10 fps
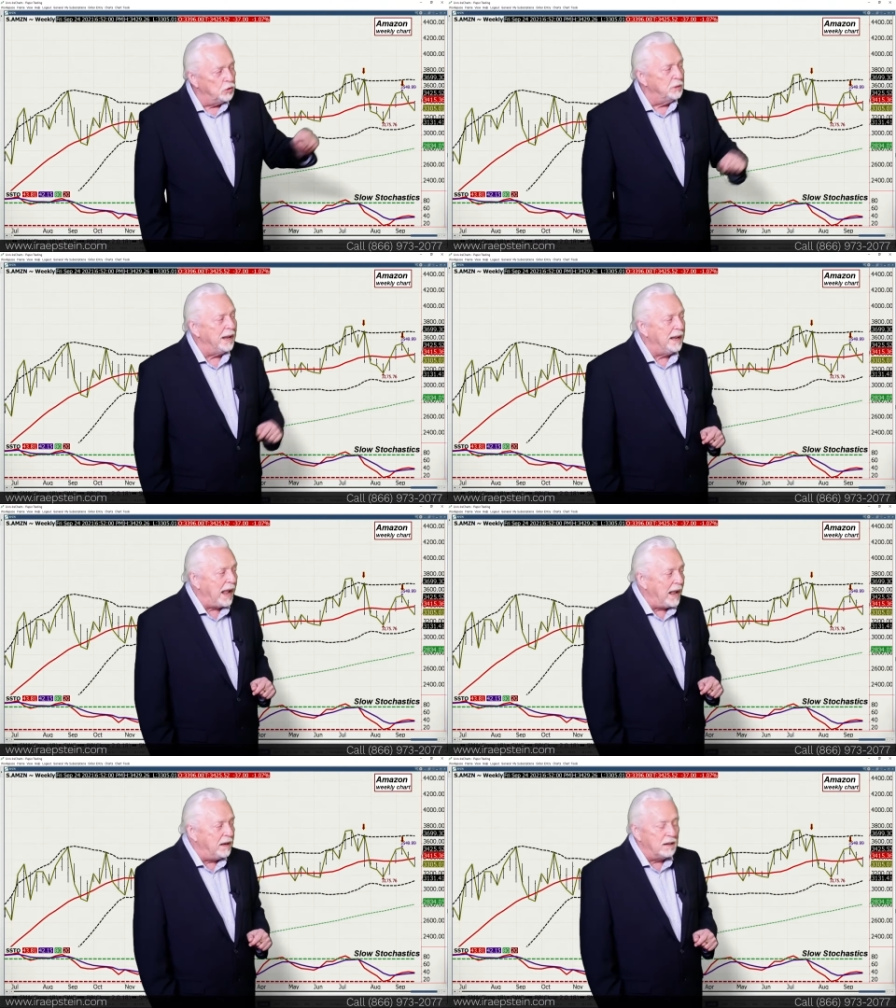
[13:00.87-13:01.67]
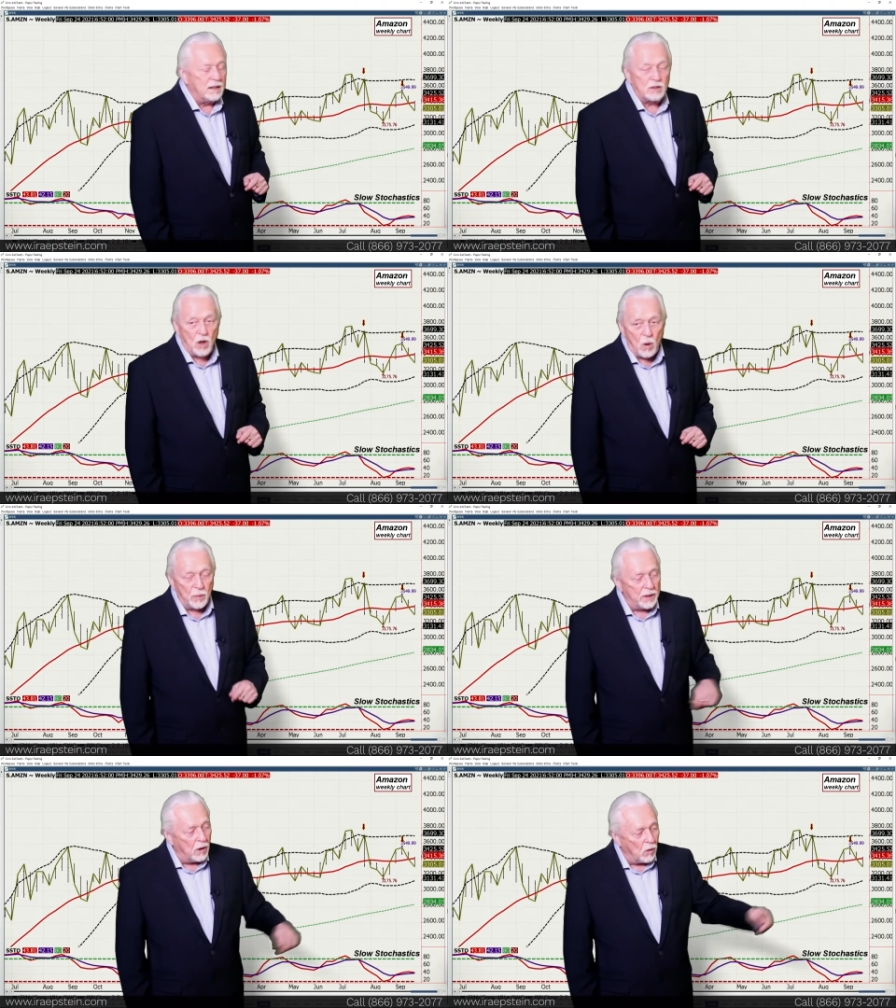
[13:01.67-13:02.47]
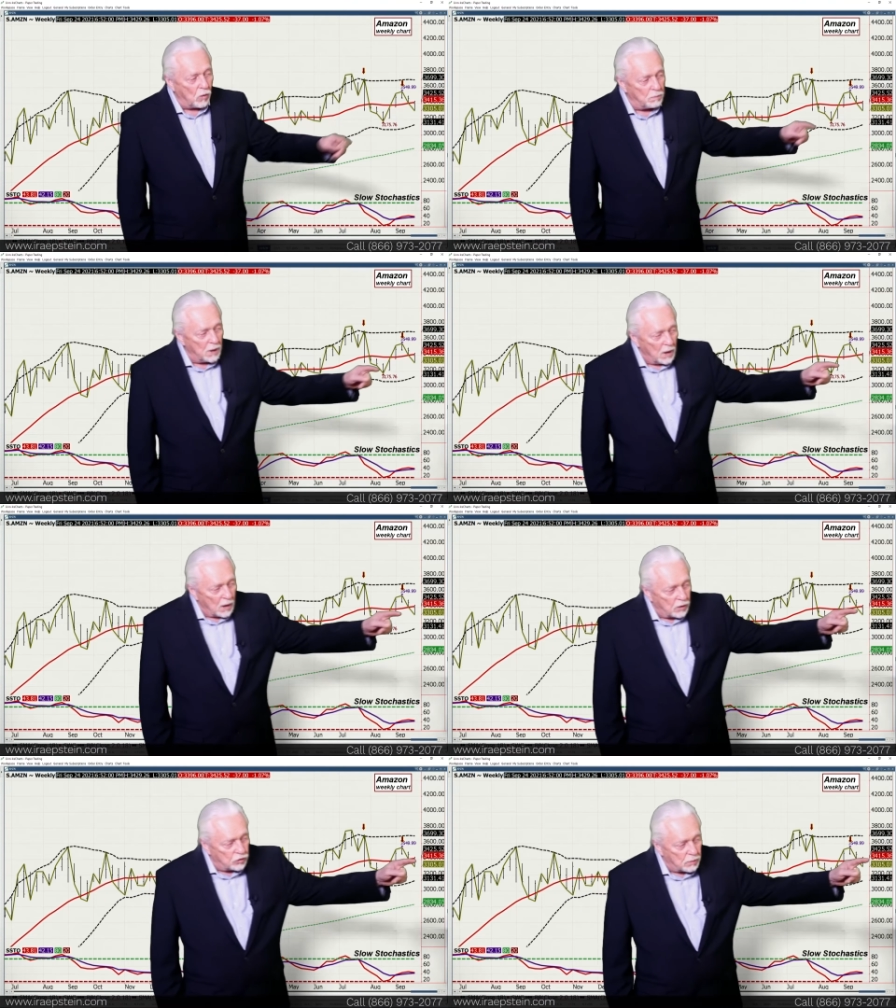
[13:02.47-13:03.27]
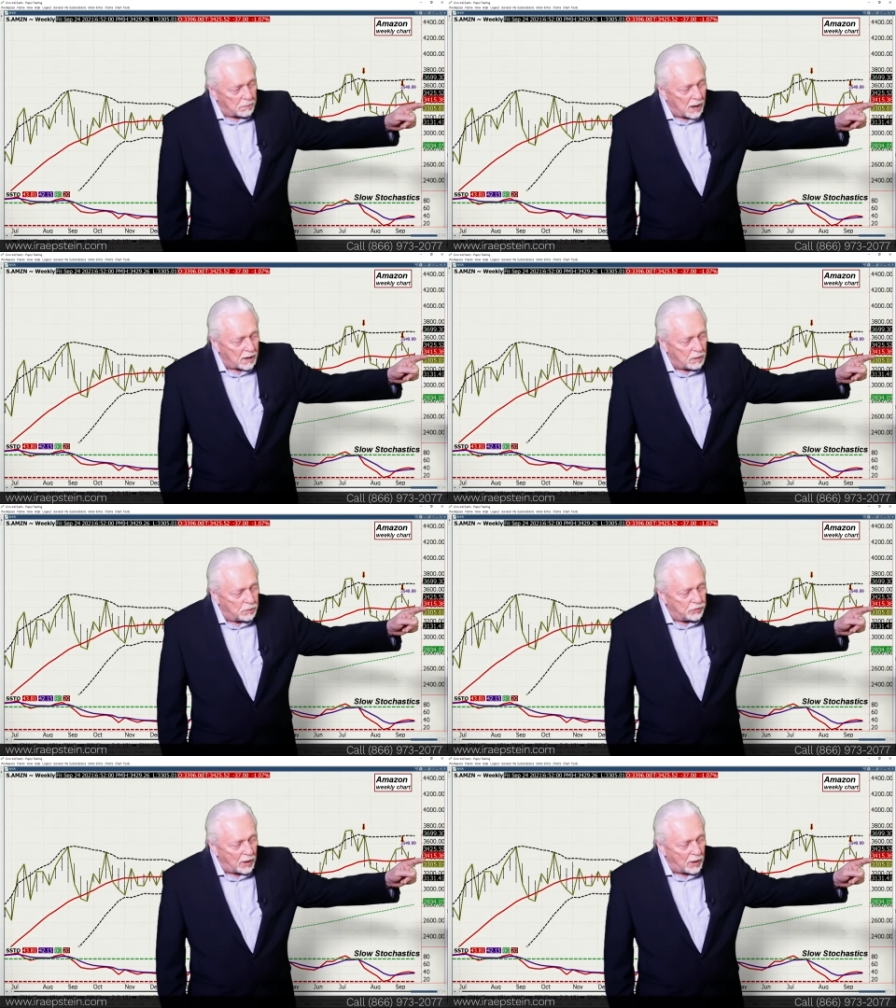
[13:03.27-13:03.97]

You negated it going home because the market was